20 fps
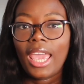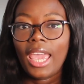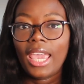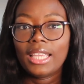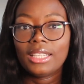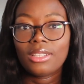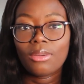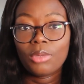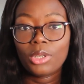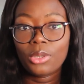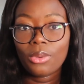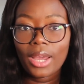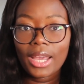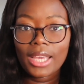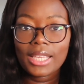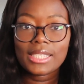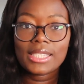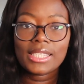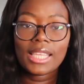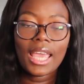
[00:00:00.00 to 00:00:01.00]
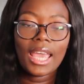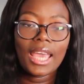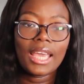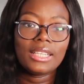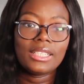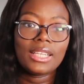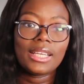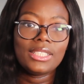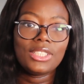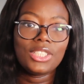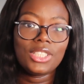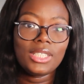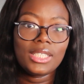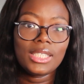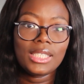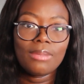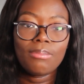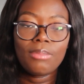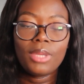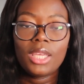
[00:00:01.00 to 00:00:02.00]
AWS, and
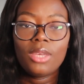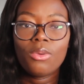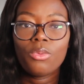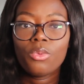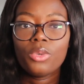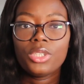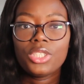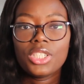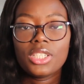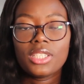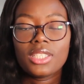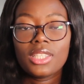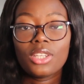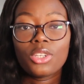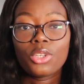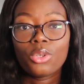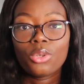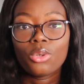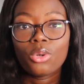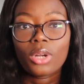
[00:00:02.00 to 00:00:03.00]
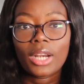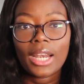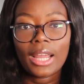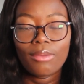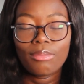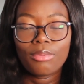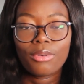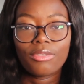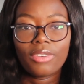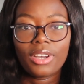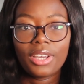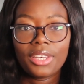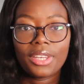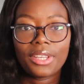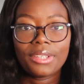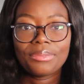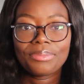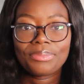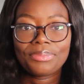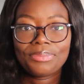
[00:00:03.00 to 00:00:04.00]
GCP, which is the Google Cloud
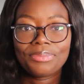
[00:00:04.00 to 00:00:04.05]
provider.